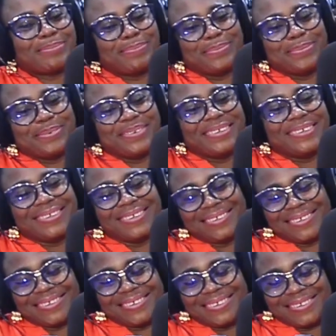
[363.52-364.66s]

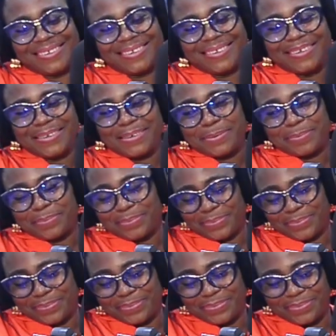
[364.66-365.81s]

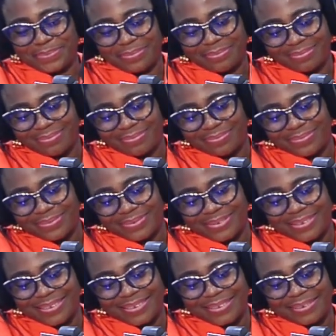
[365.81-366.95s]

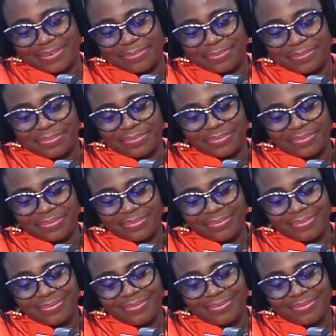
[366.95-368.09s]

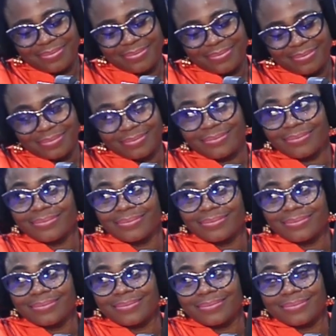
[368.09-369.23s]

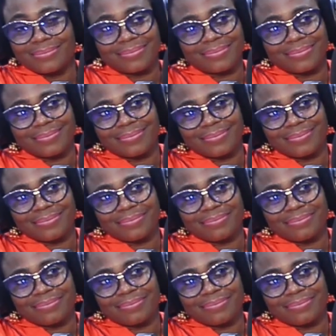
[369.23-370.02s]
No words are spoken by the person on screen.